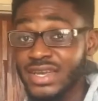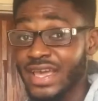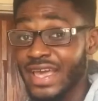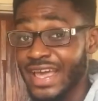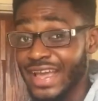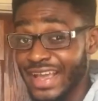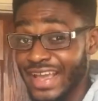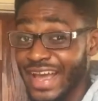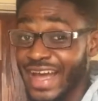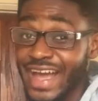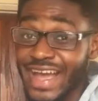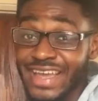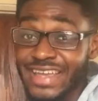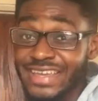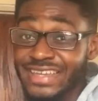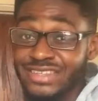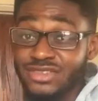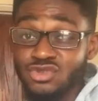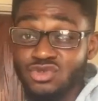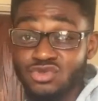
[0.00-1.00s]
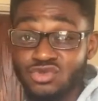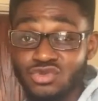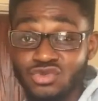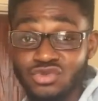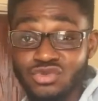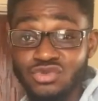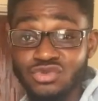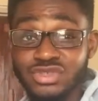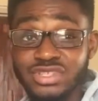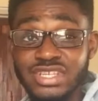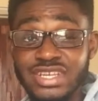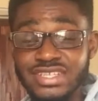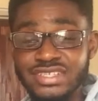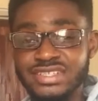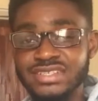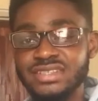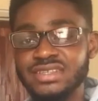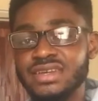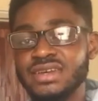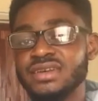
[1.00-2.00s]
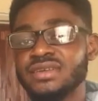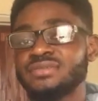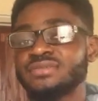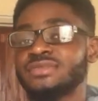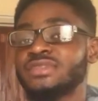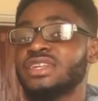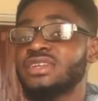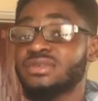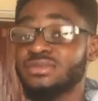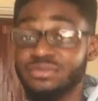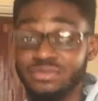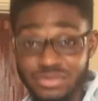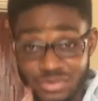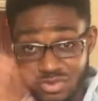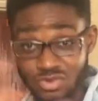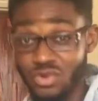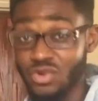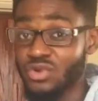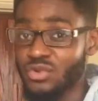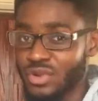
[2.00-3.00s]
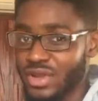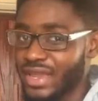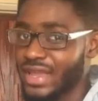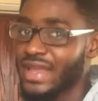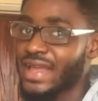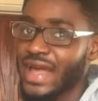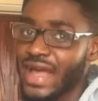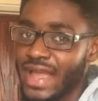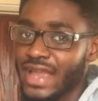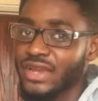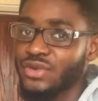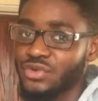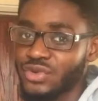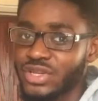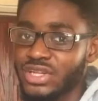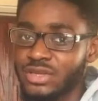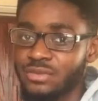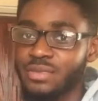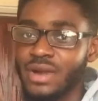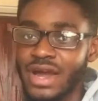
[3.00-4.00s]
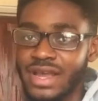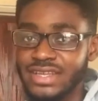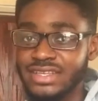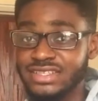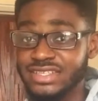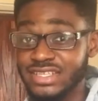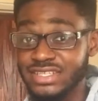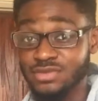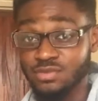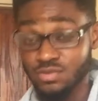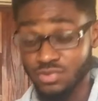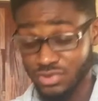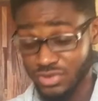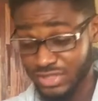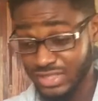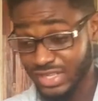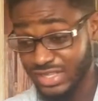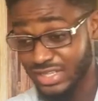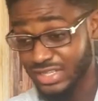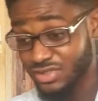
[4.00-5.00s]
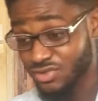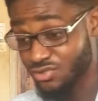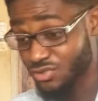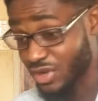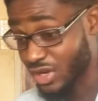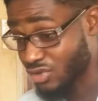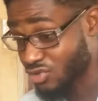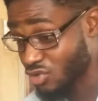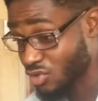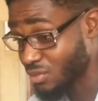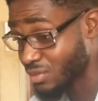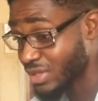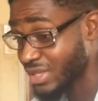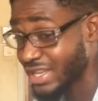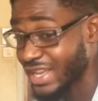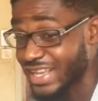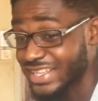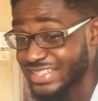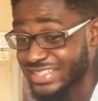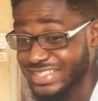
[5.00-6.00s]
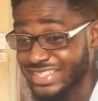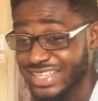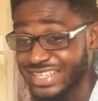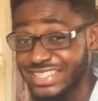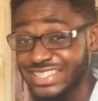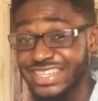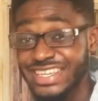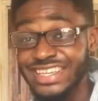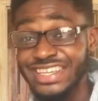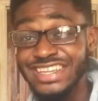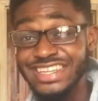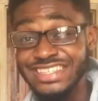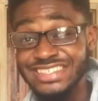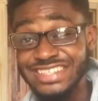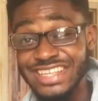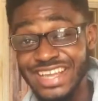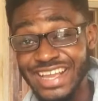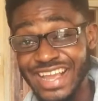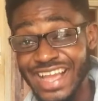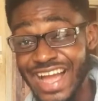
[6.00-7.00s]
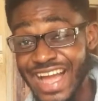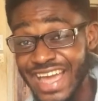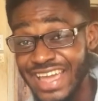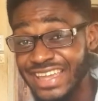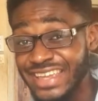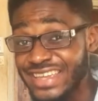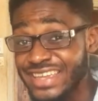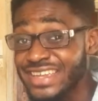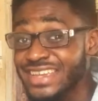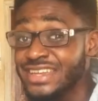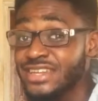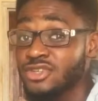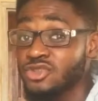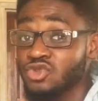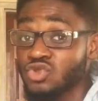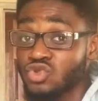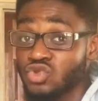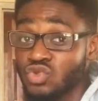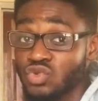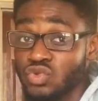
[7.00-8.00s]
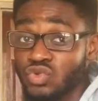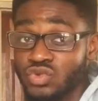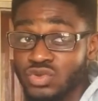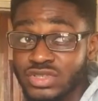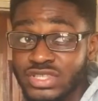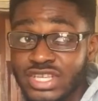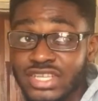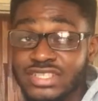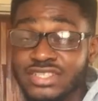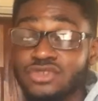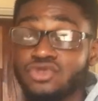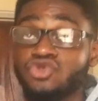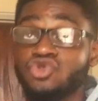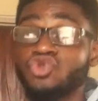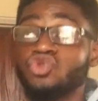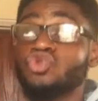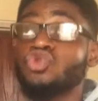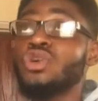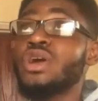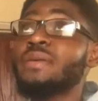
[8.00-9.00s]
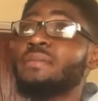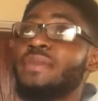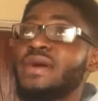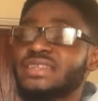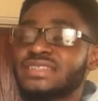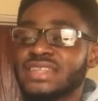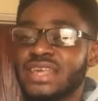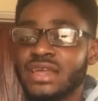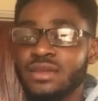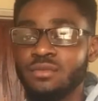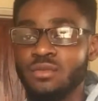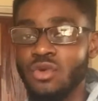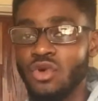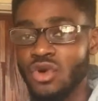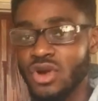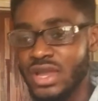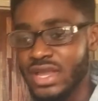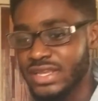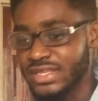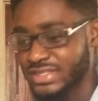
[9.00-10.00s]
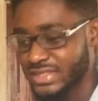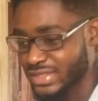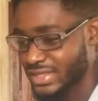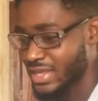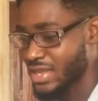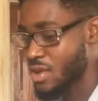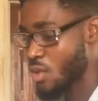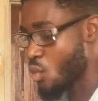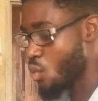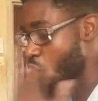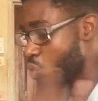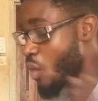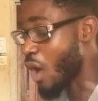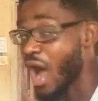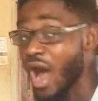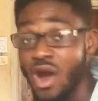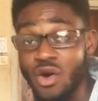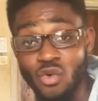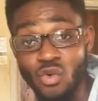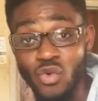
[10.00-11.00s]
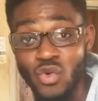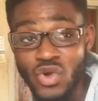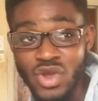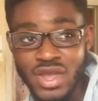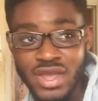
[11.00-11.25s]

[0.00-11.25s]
a guy to just, not a guy really, but he just posted it randomly and said he needs a guy to just throw a basketball and say, wow,